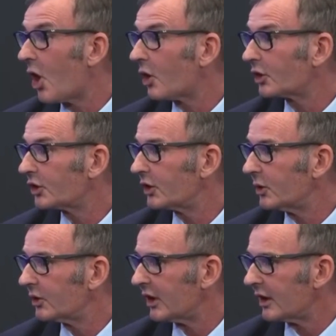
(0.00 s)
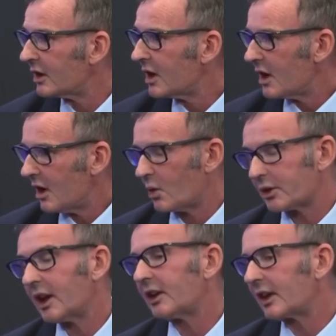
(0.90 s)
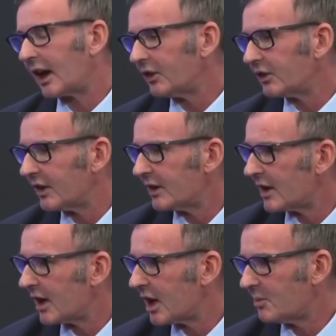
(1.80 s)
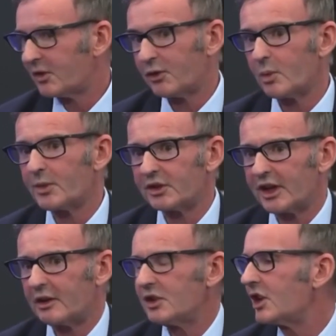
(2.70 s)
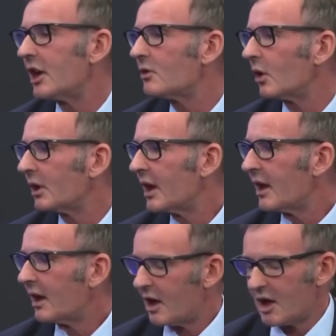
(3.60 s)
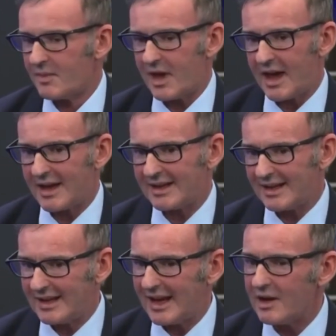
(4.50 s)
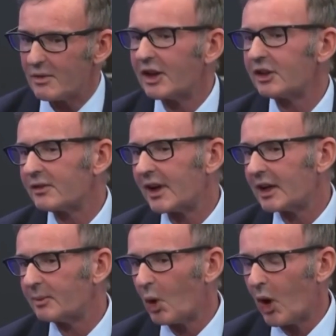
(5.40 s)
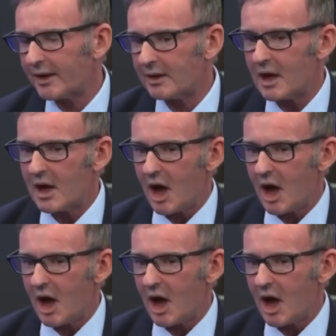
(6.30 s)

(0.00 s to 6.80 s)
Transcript: Cox QC or KC, a former Attorney General, and he raised a valid point.